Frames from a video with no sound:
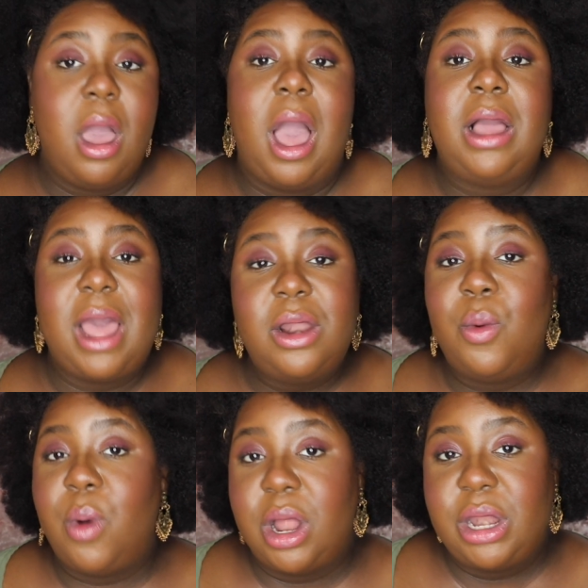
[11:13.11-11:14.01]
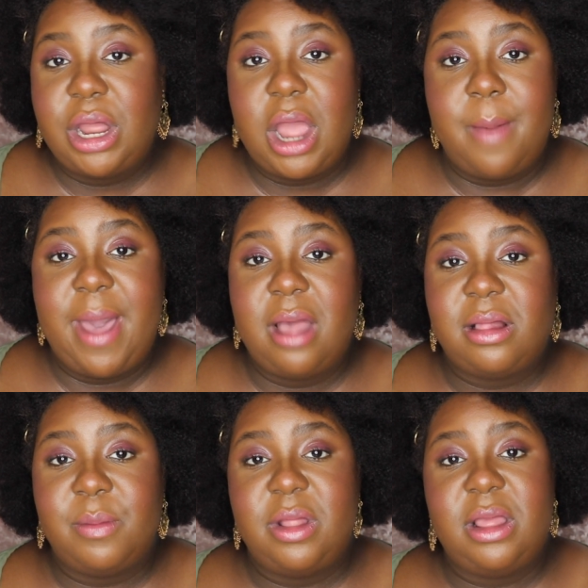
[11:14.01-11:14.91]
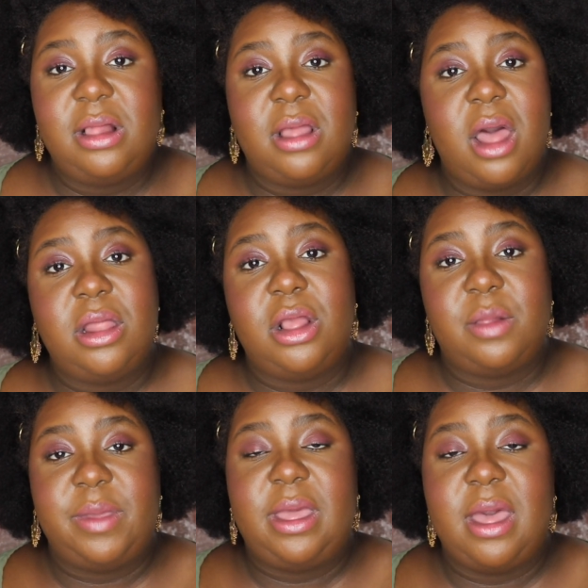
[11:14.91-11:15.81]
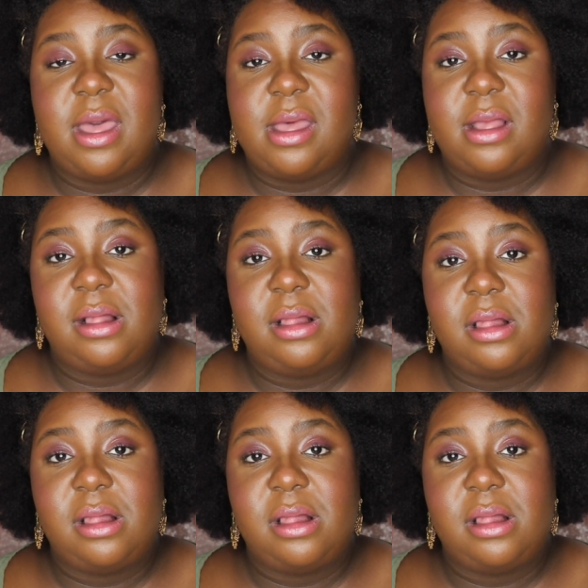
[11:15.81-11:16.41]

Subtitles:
I kind of wonder about some of these colors because,